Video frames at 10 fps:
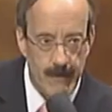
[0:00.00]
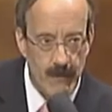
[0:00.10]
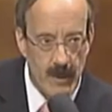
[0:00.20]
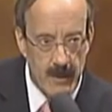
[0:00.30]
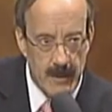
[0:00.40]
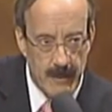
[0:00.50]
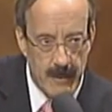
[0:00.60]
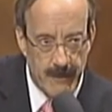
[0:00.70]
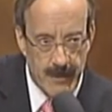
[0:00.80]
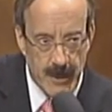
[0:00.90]
Well,
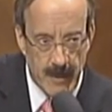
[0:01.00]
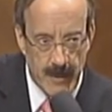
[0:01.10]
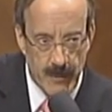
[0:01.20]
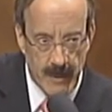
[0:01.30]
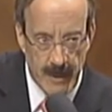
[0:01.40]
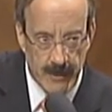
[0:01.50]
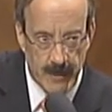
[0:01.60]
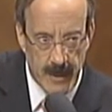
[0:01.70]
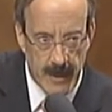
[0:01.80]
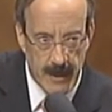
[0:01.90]
if the gentleman will yield to
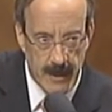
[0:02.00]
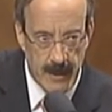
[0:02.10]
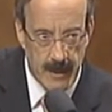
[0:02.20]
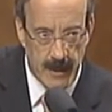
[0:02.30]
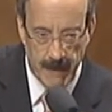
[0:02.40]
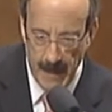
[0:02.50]
me, yeah.